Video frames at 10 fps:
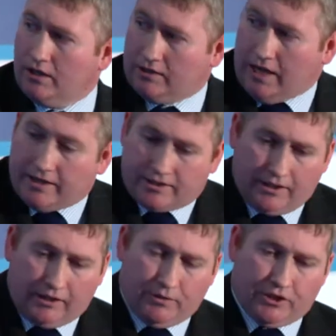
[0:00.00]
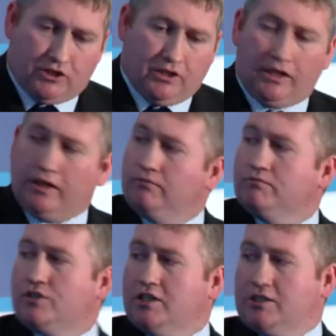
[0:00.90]
testing, commissioning,
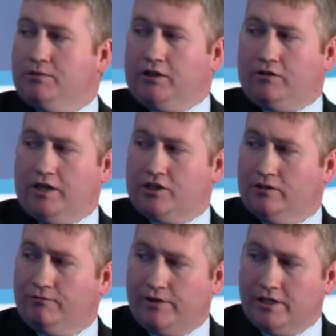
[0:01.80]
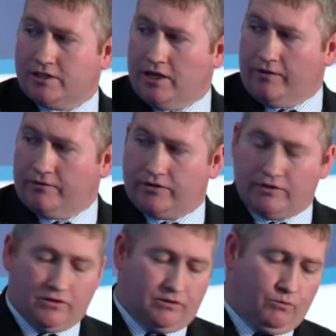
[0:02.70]
system integration and field
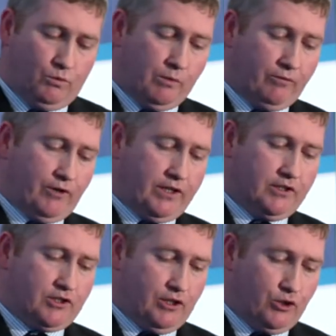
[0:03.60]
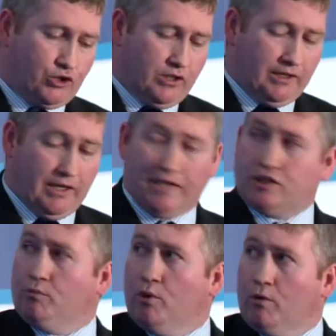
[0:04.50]
services. We provide the solution and
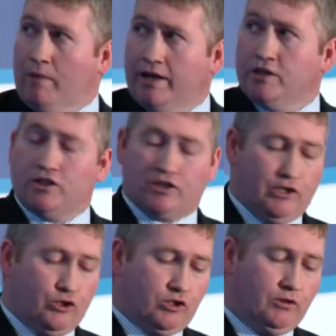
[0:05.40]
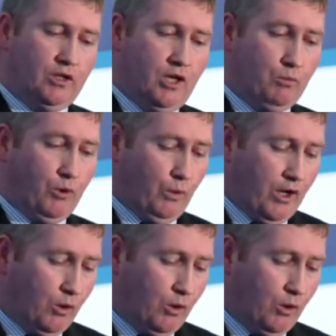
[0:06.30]
support manage the solution, but we